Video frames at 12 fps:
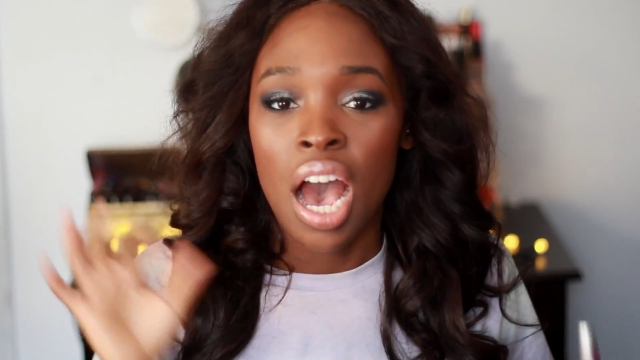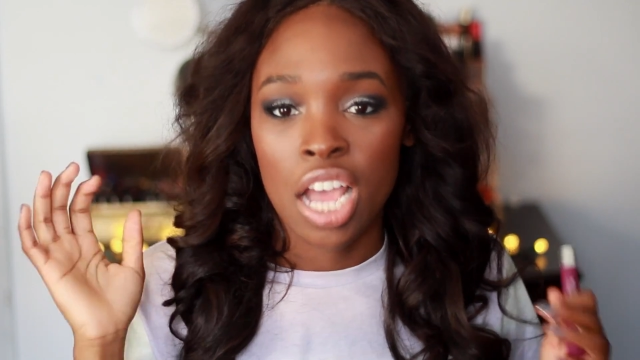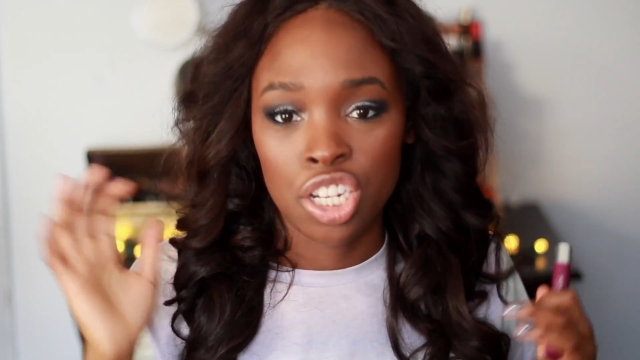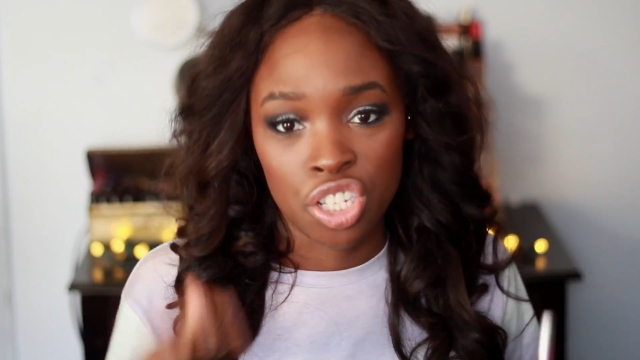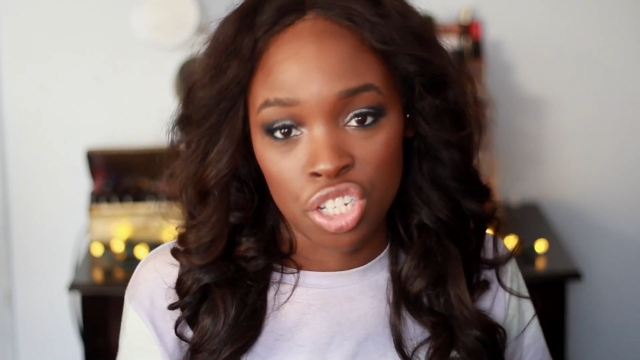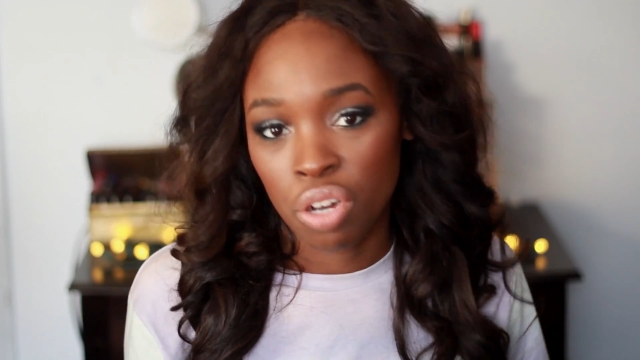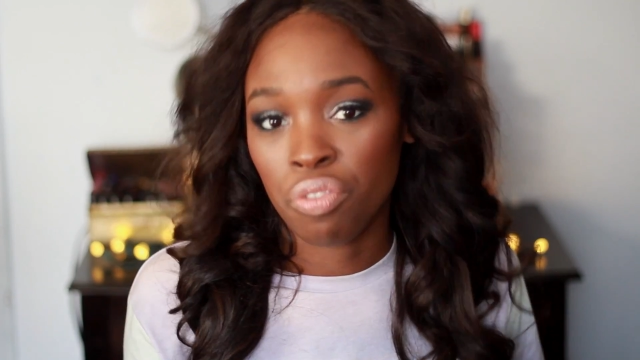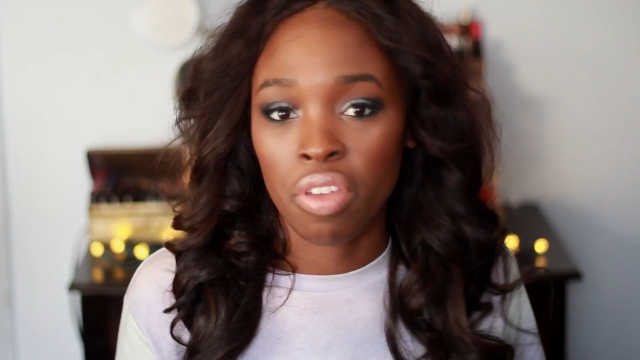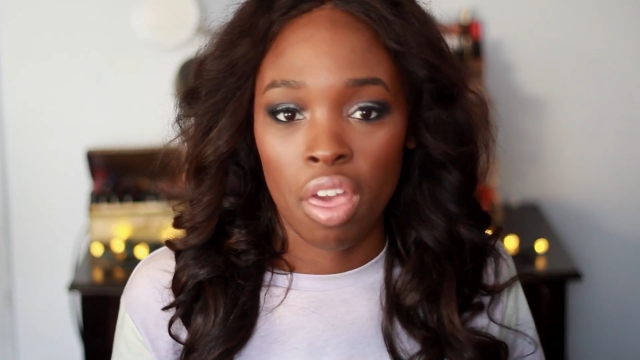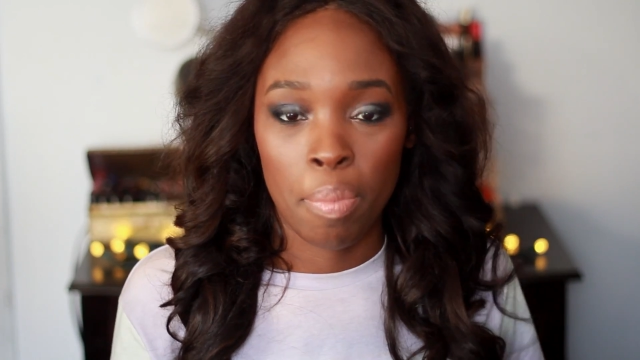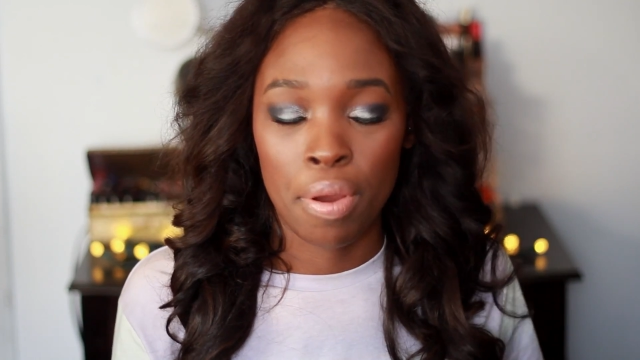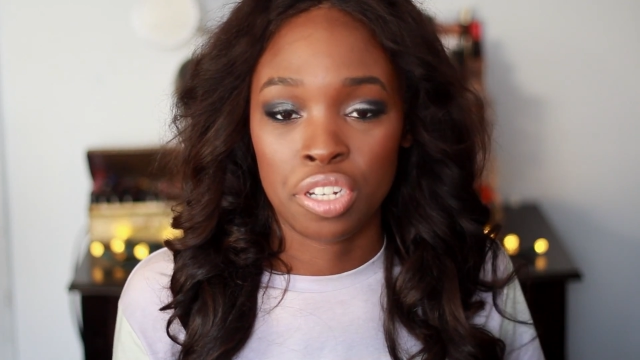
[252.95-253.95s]
I just don't
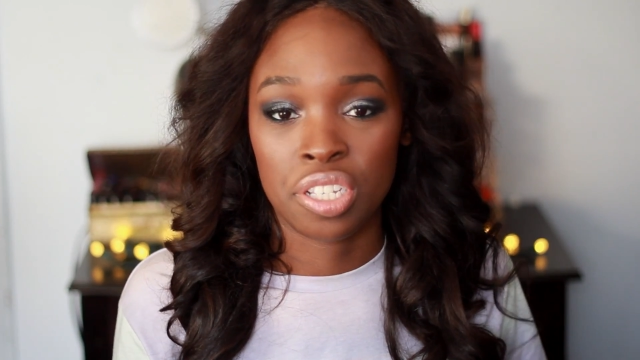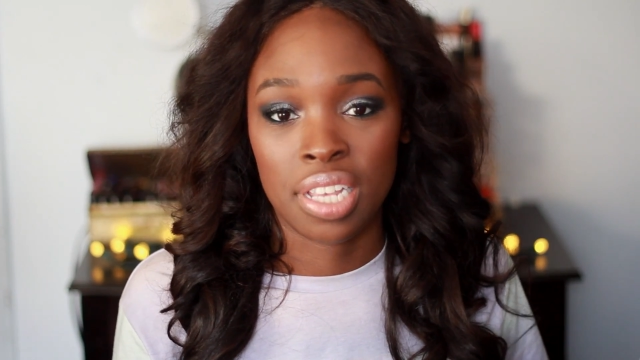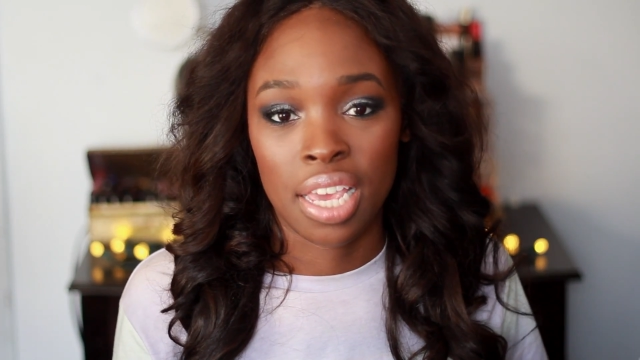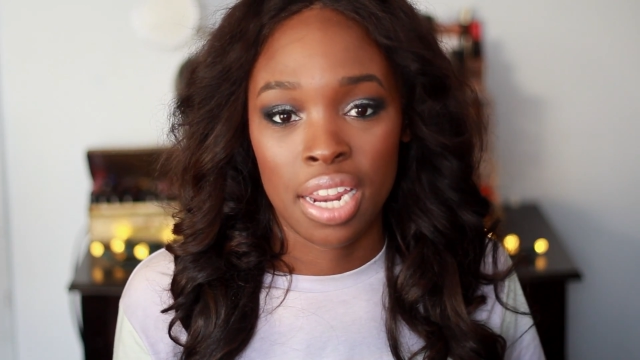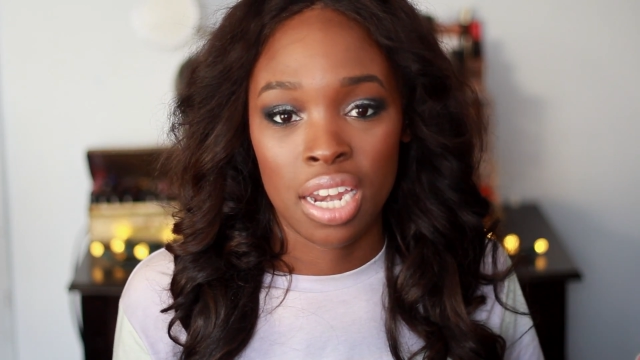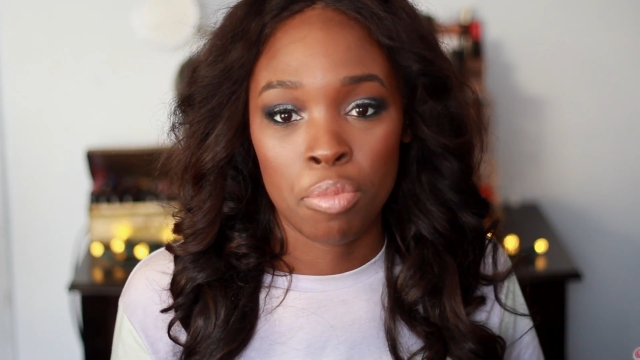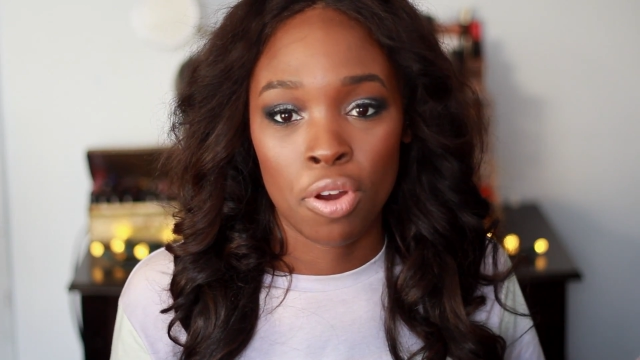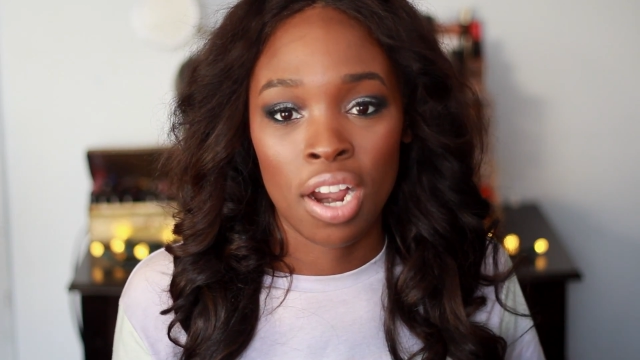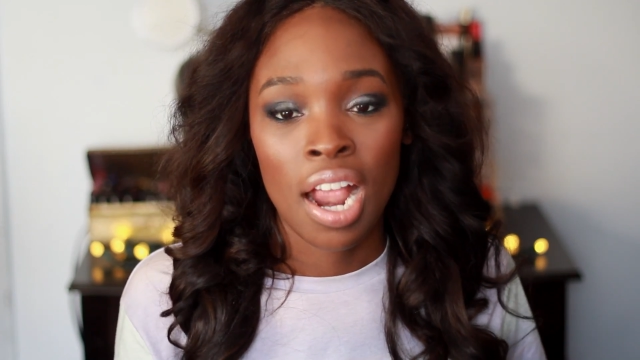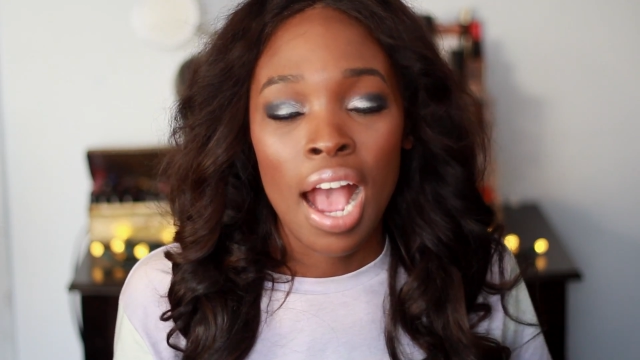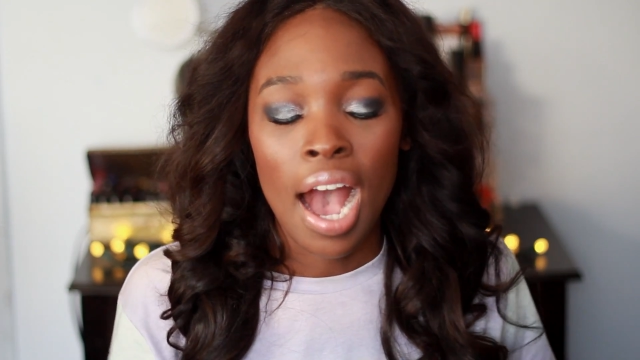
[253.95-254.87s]
feel like purchasing it anymore.